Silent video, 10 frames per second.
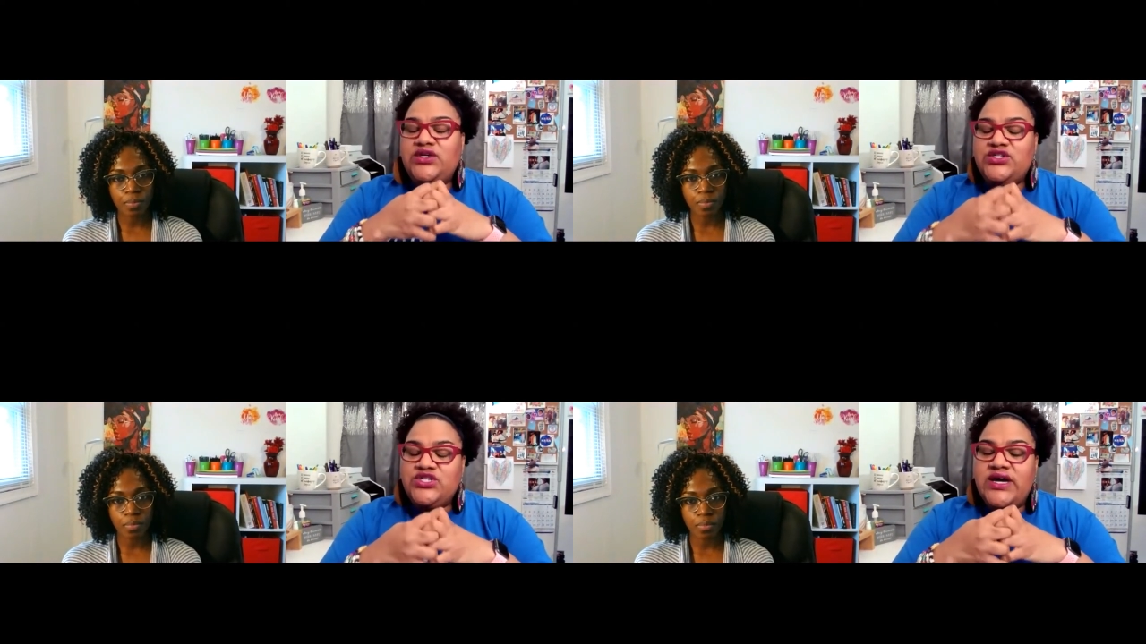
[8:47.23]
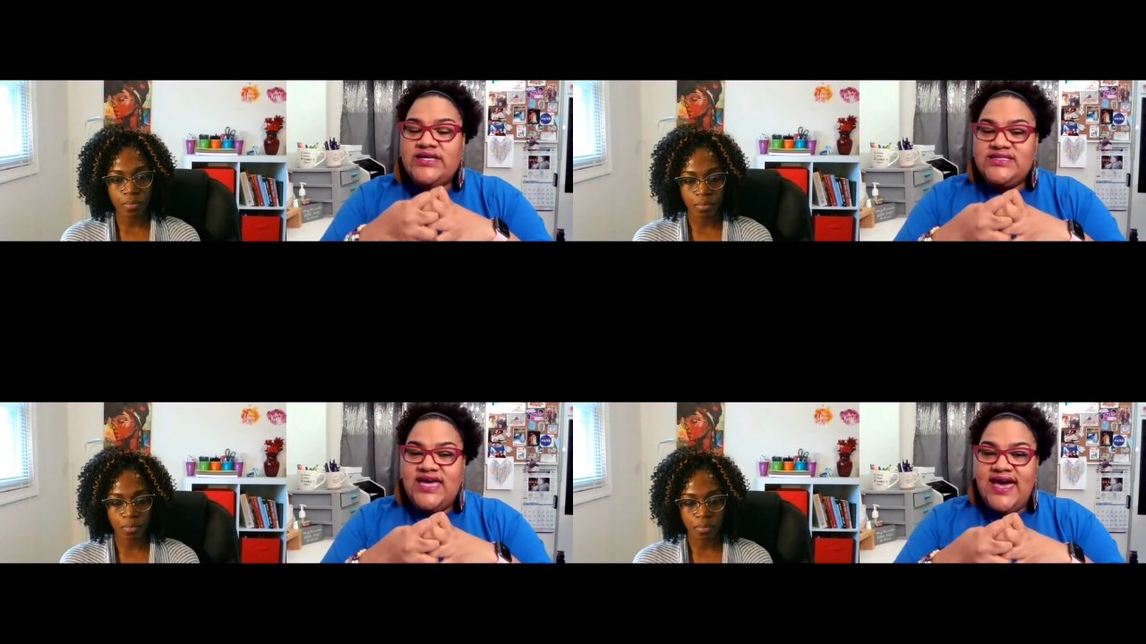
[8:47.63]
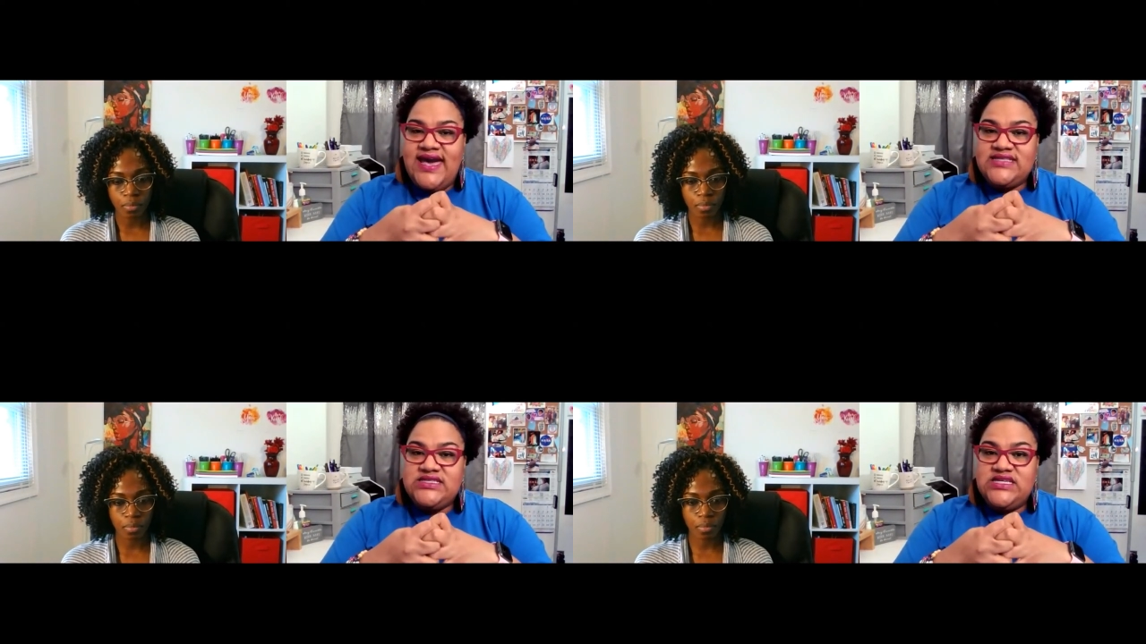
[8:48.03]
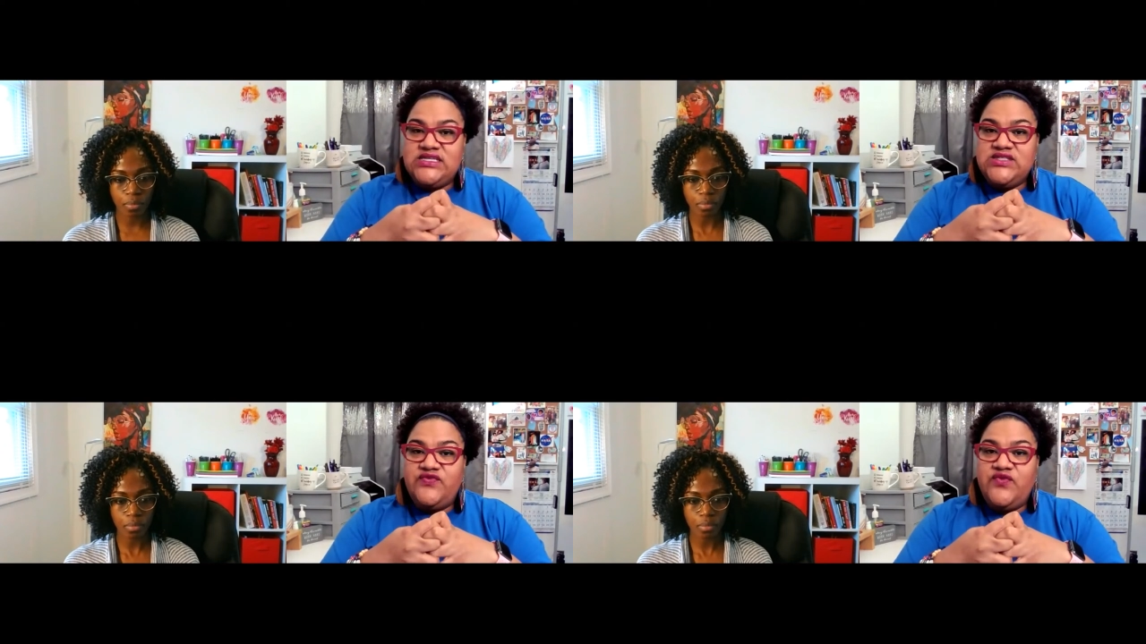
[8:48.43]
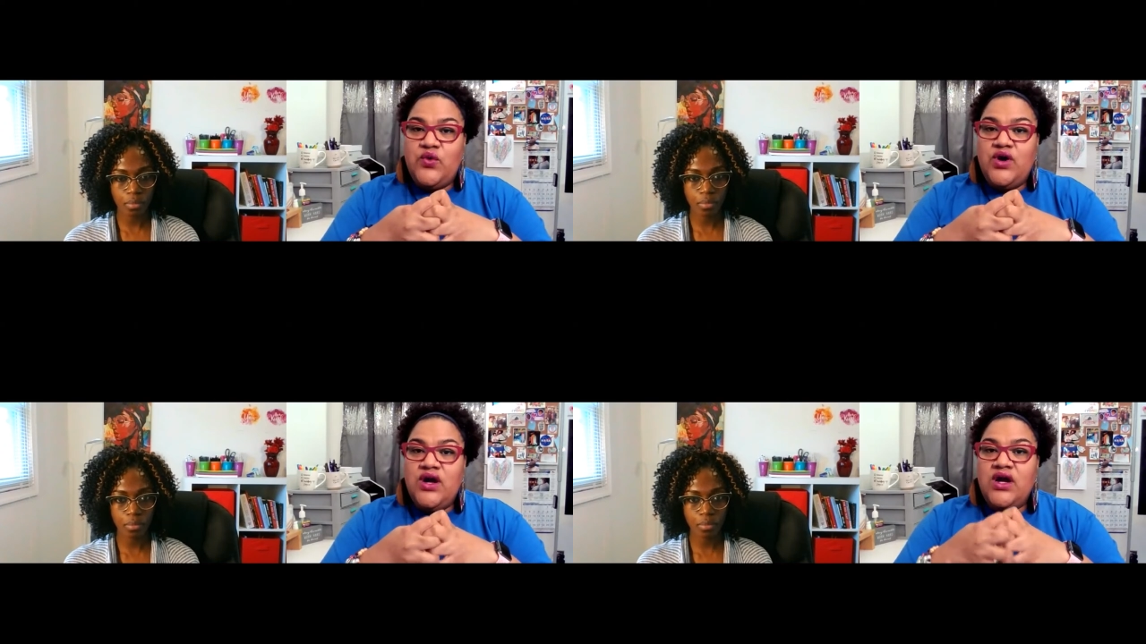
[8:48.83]
Speaker 1: that you're trying to ask is
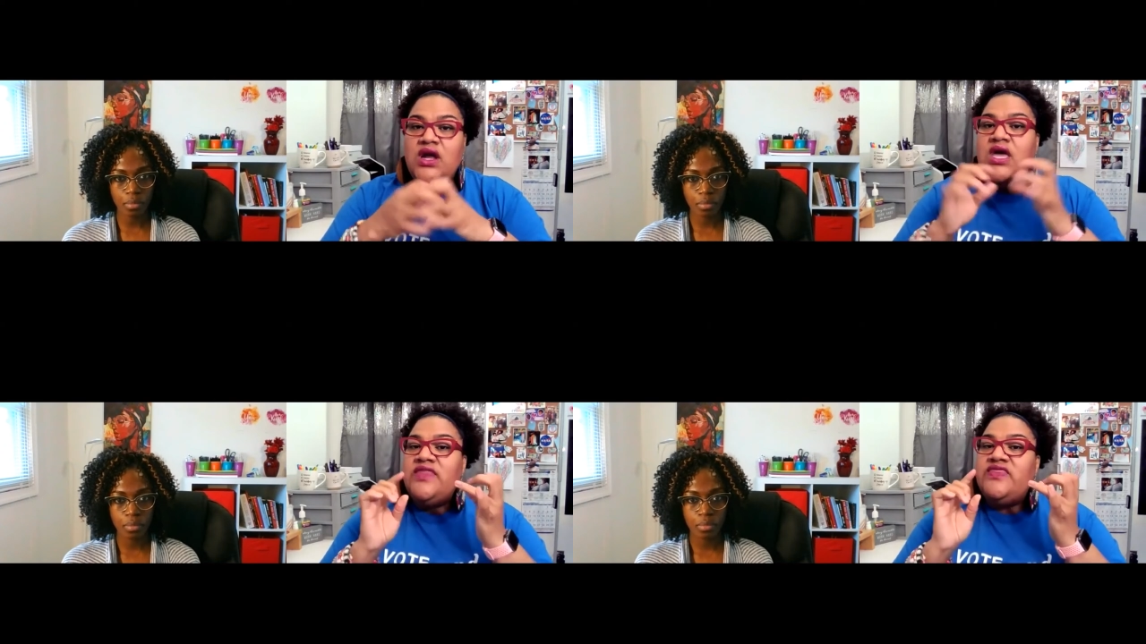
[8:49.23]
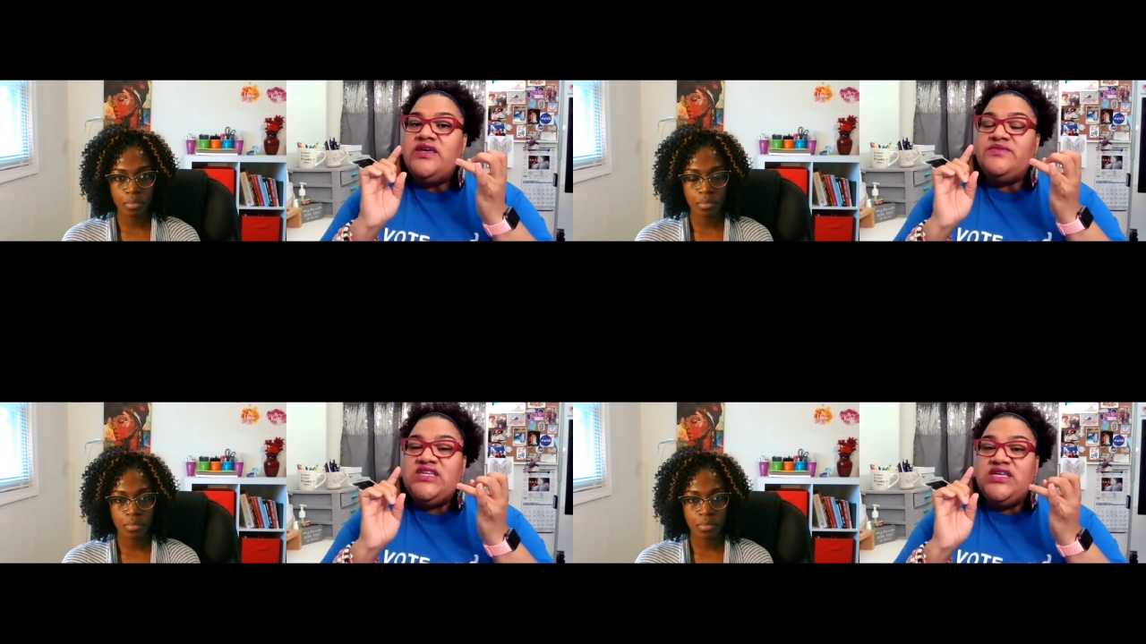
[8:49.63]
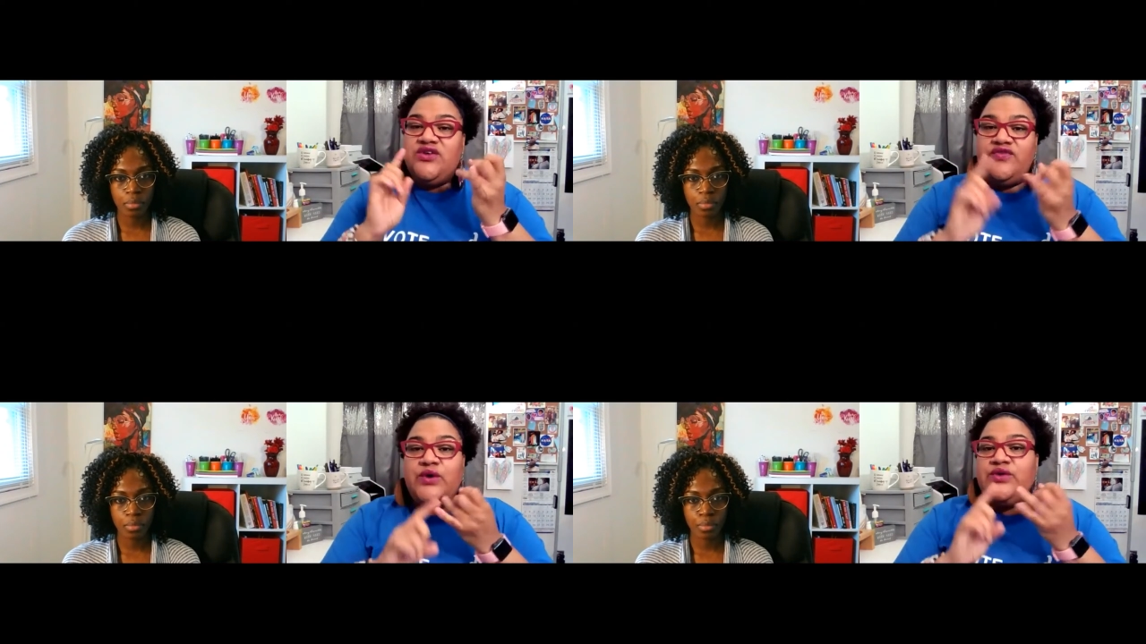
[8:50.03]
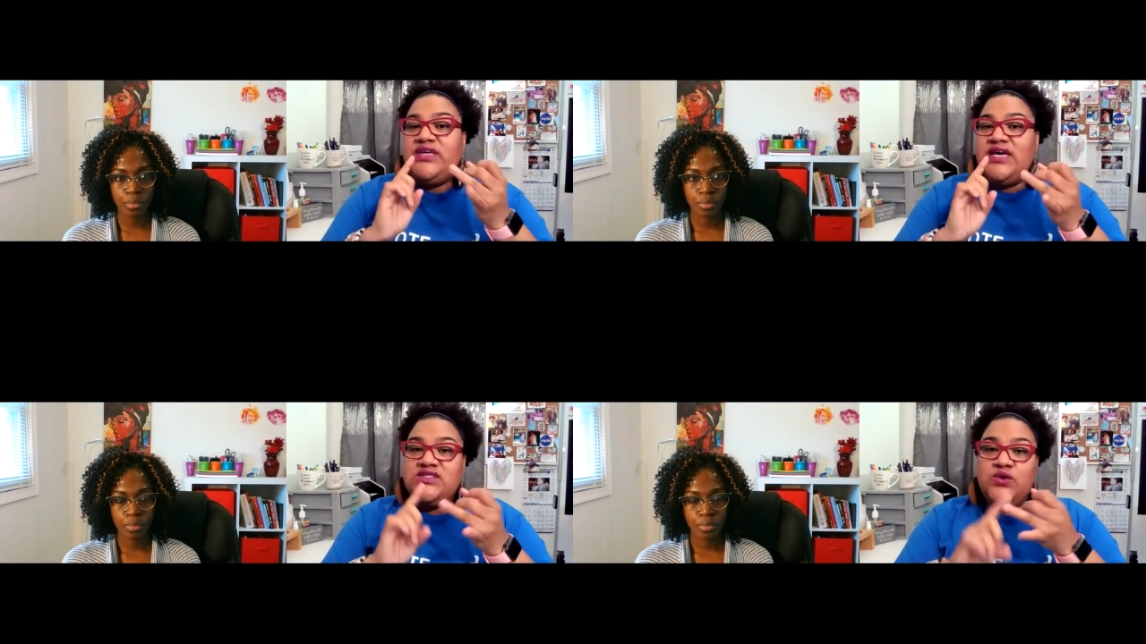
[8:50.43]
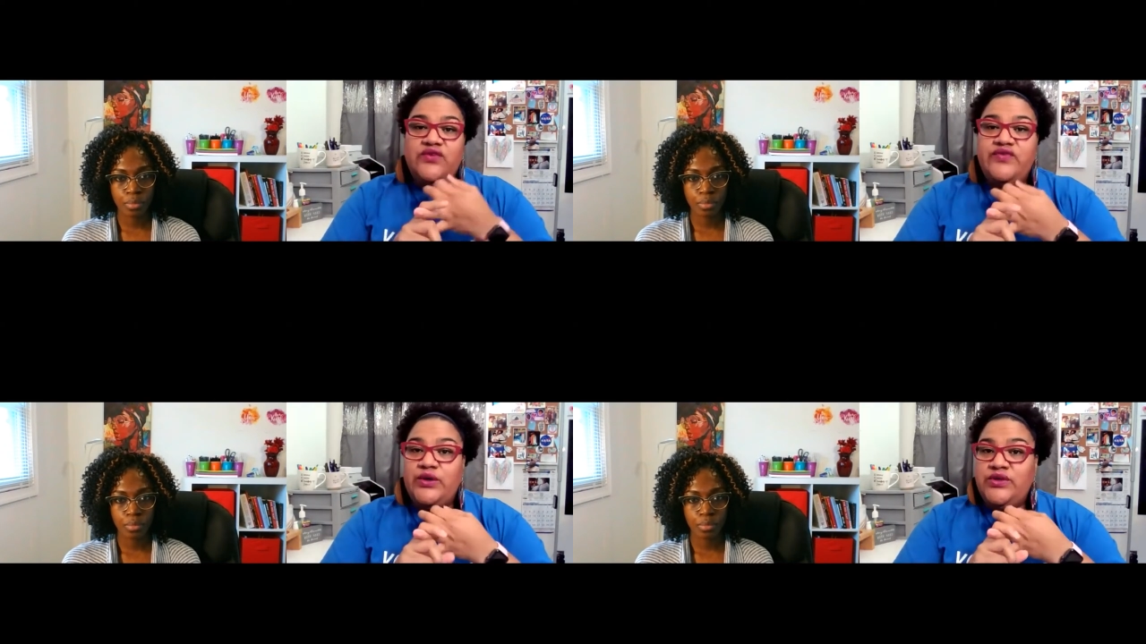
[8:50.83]
for them to either vote yes
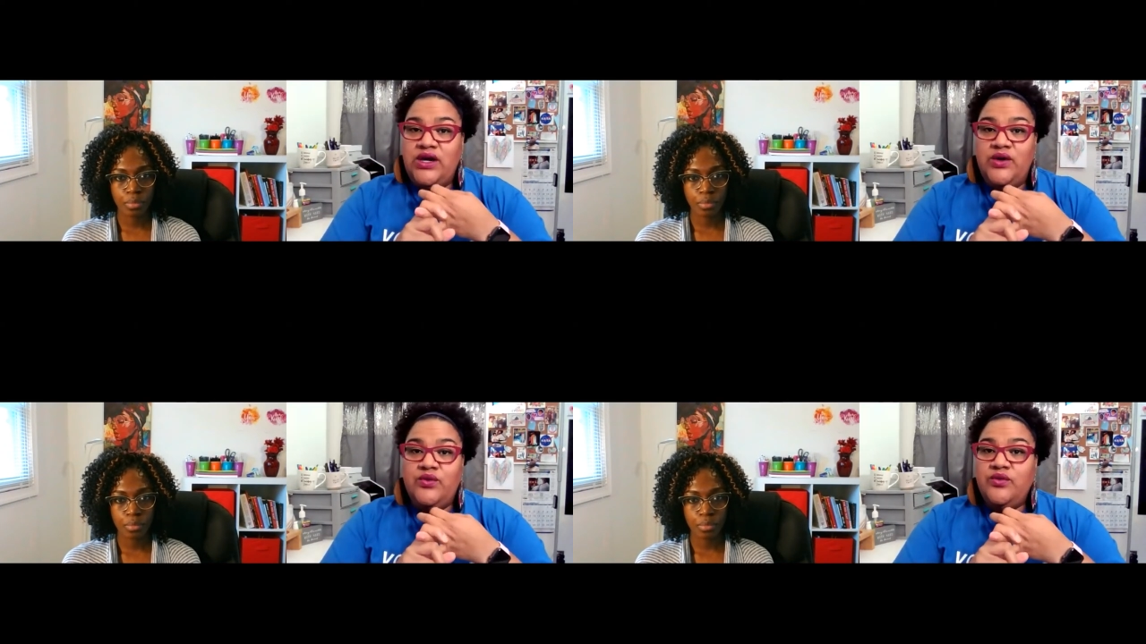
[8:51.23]
or vote no